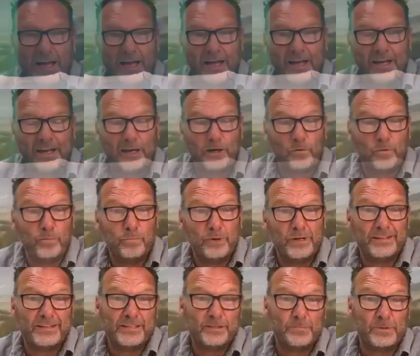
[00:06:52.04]
and I will
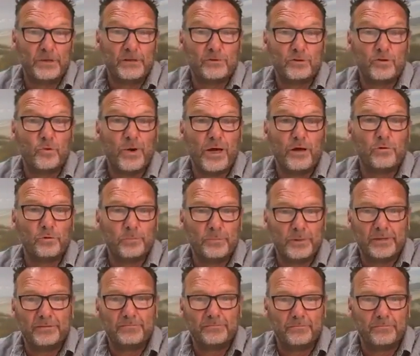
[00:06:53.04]
bring these pillows around with
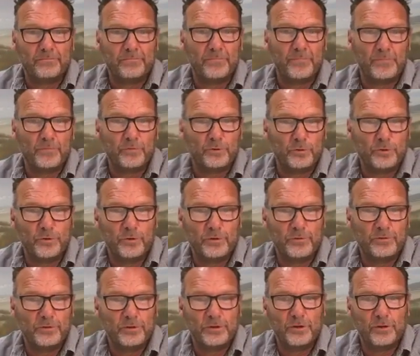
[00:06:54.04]
me to
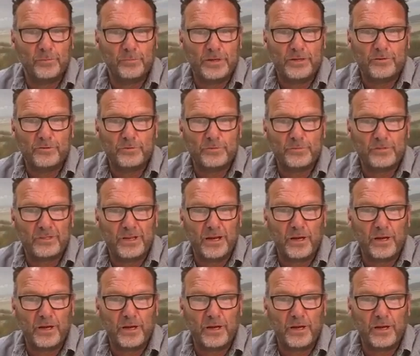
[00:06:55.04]
the other bedrooms.